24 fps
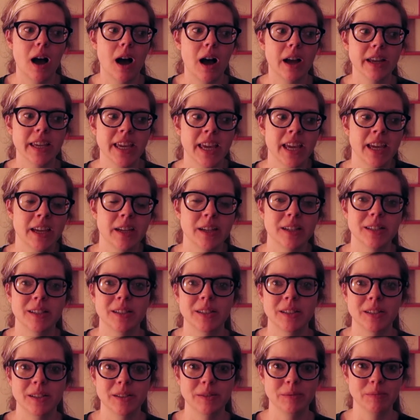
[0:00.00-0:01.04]
I can't
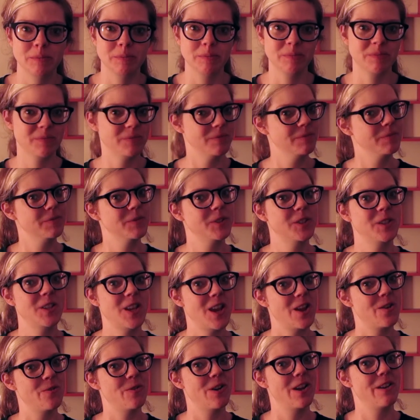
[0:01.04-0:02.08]

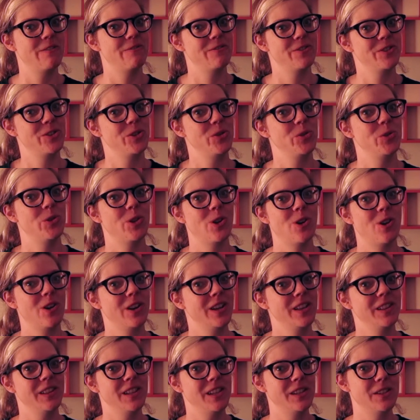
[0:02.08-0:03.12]
stay away for too
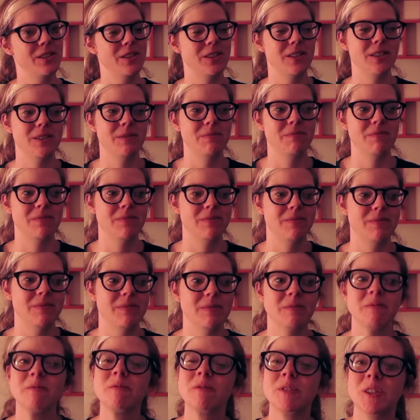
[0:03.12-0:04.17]
long, at least
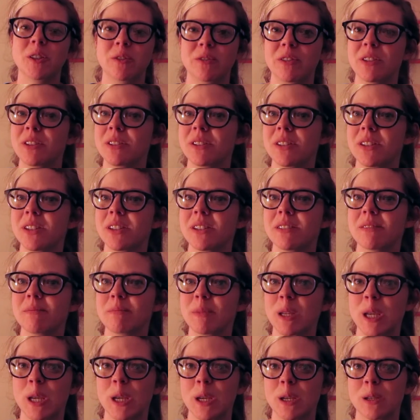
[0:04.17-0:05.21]
to visit,
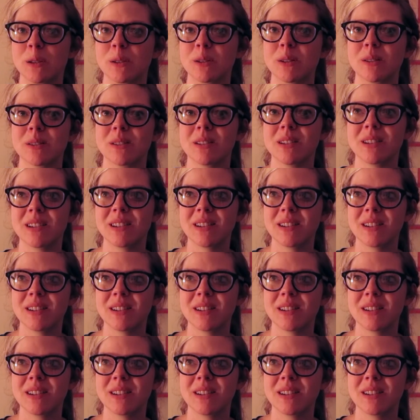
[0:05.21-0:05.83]
because